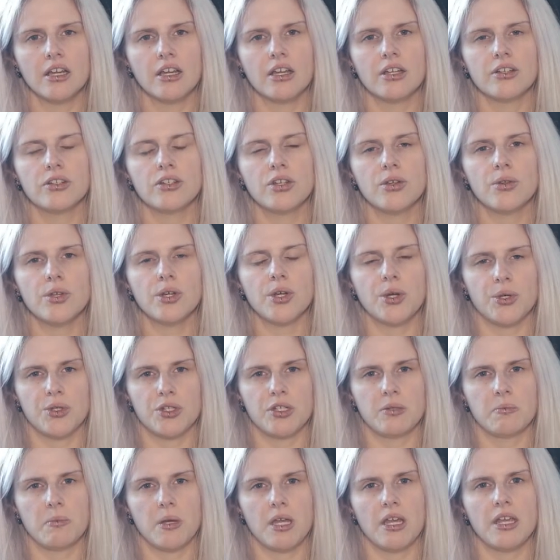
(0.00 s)
to the
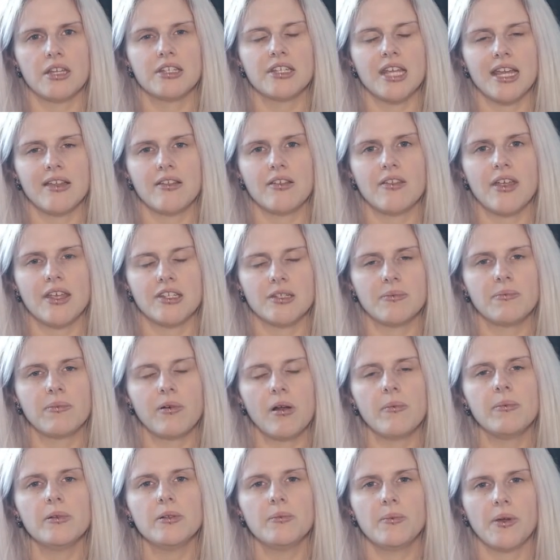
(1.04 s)
customer saying that there's a
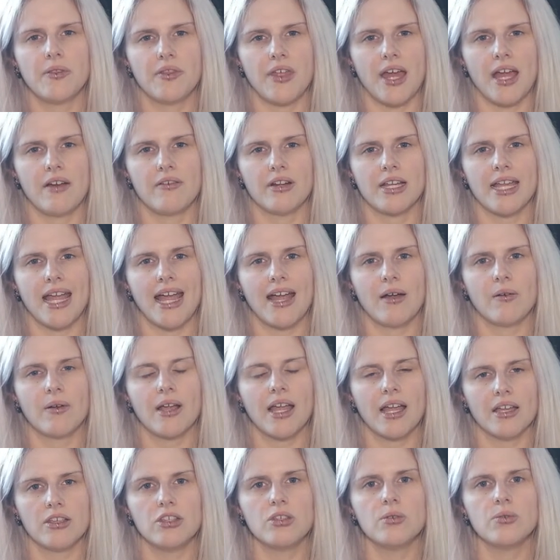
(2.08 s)
problem with their account,
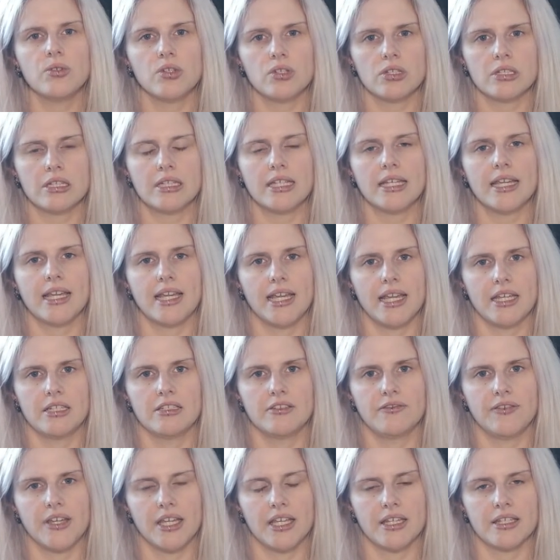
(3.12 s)
can you just click here to
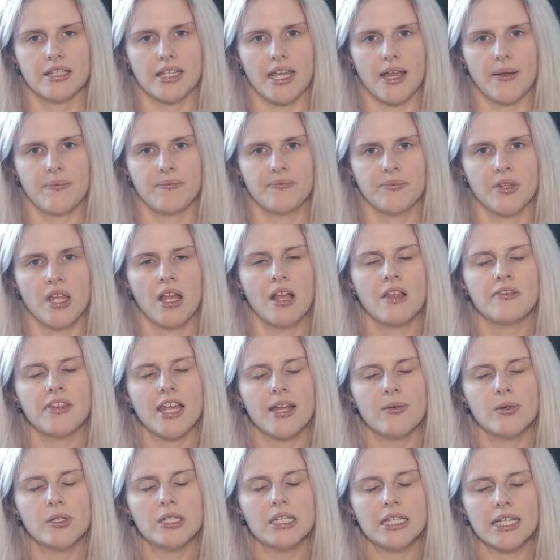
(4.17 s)
fix it? They
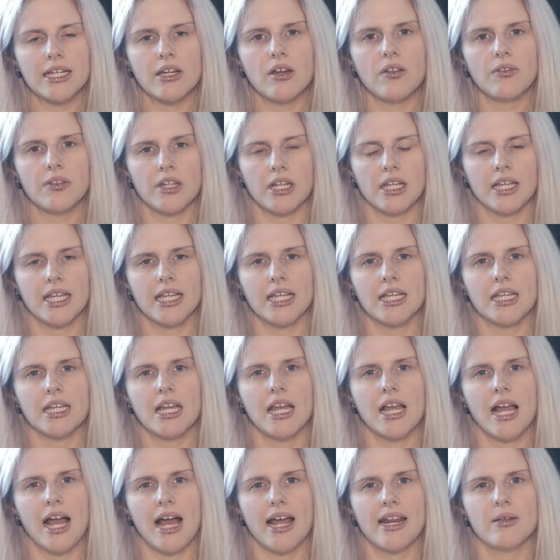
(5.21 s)
will click on the link
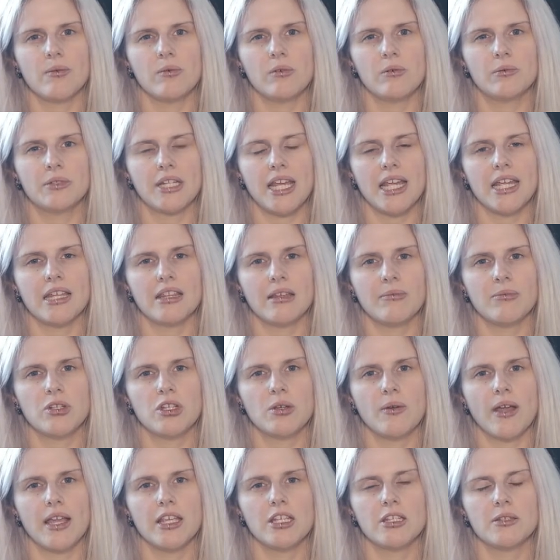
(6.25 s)
and it will take them to
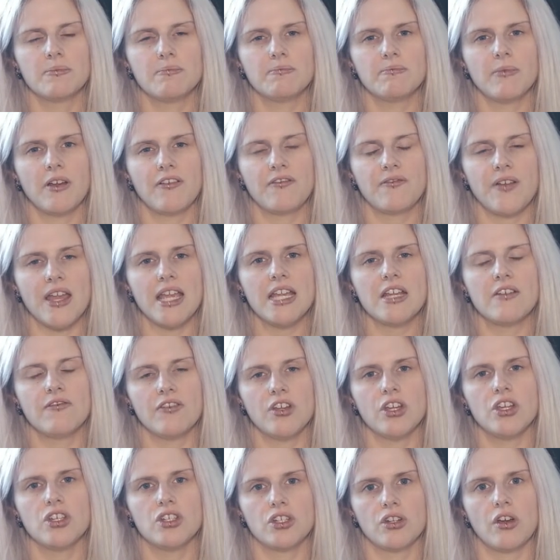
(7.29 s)
a fake
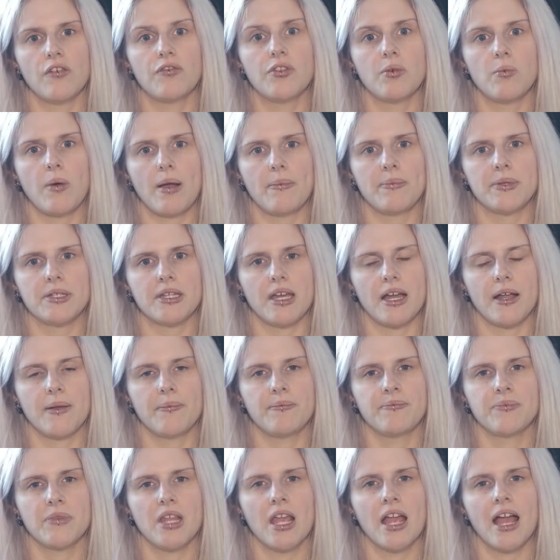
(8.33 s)
version of the website,
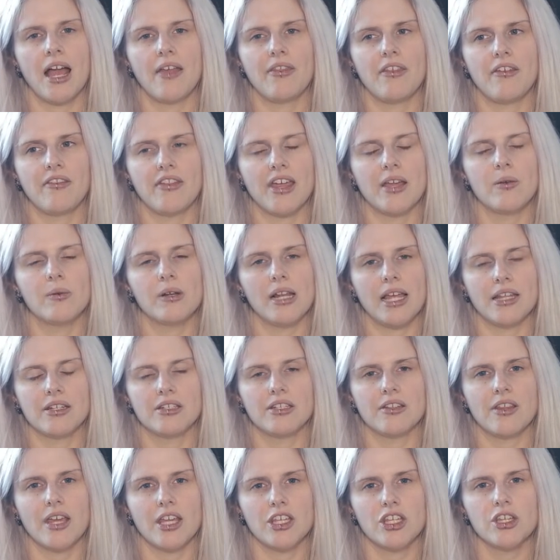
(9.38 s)
and then they will enter
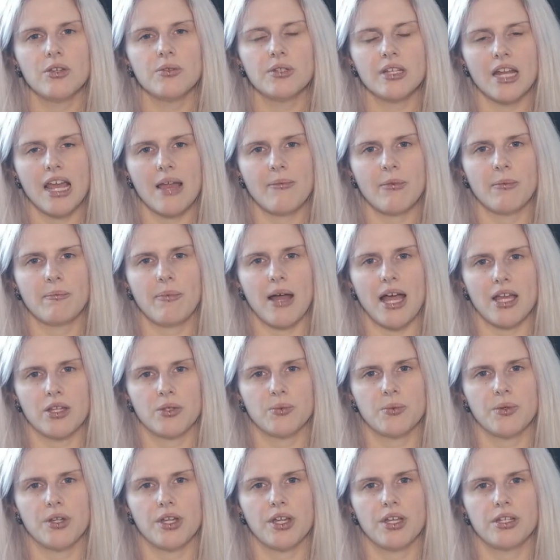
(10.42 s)
their username and
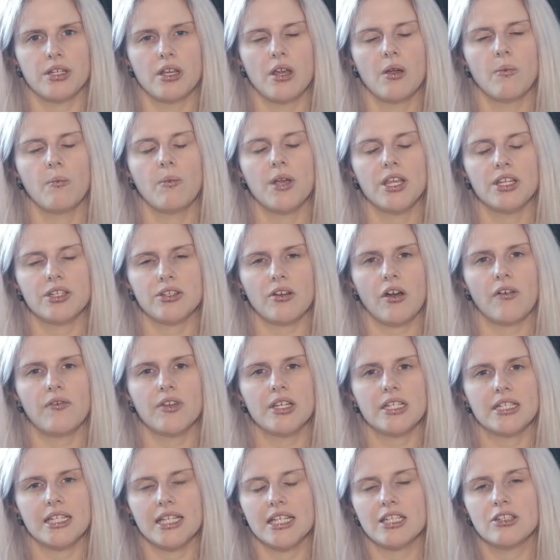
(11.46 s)
password, which
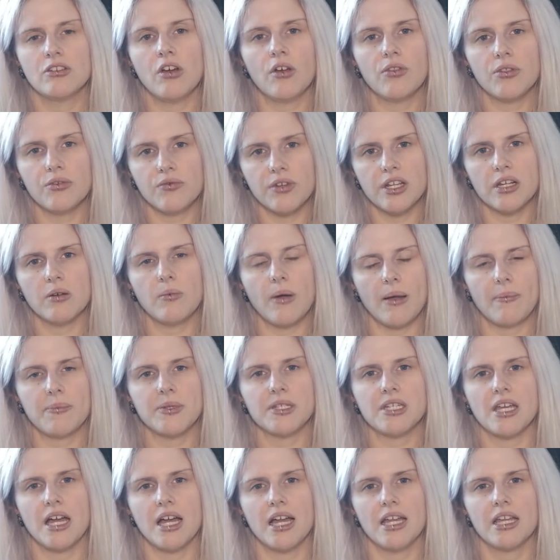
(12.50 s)
obviously is not the real
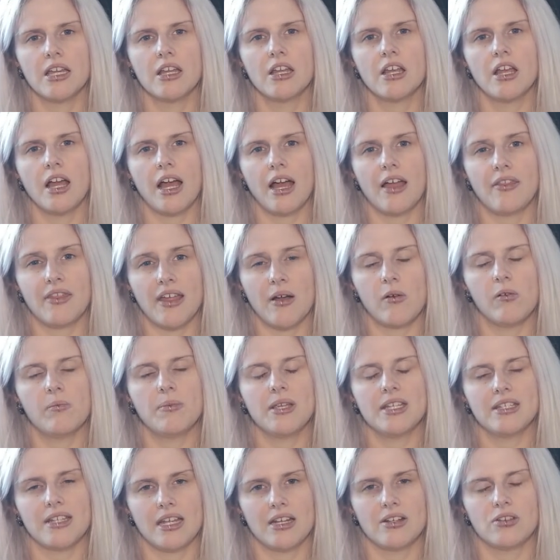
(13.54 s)
website, and that will be
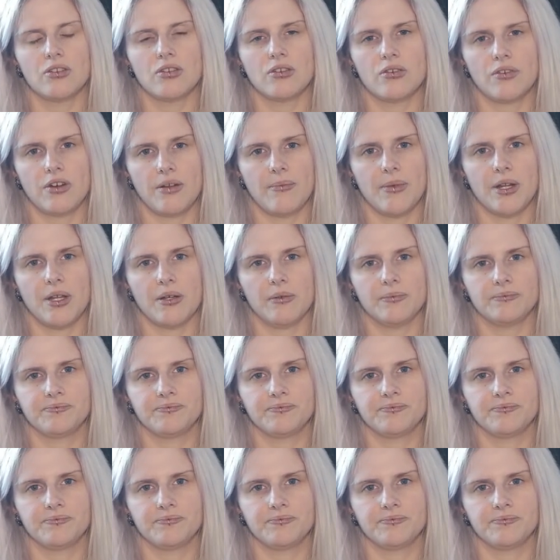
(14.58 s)
sent to the criminal.